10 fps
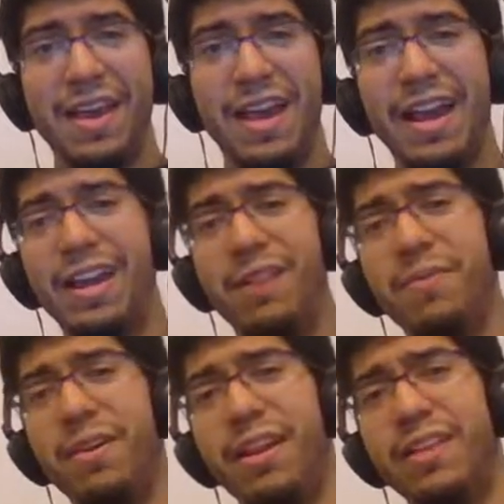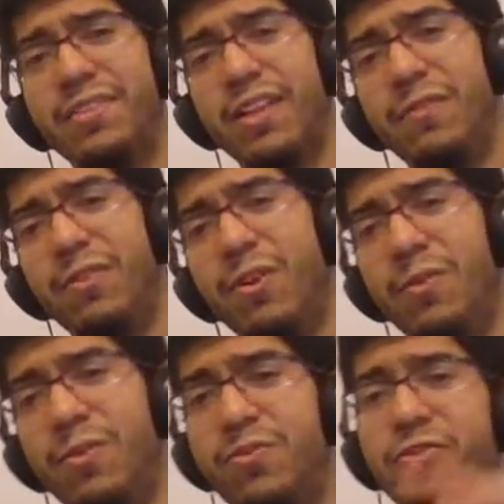I gotta admit, it's kind of
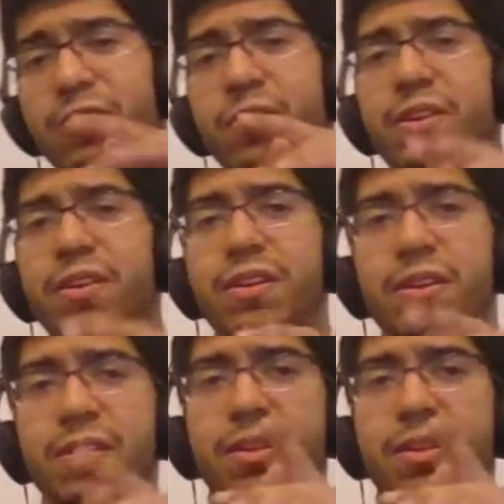adorable showing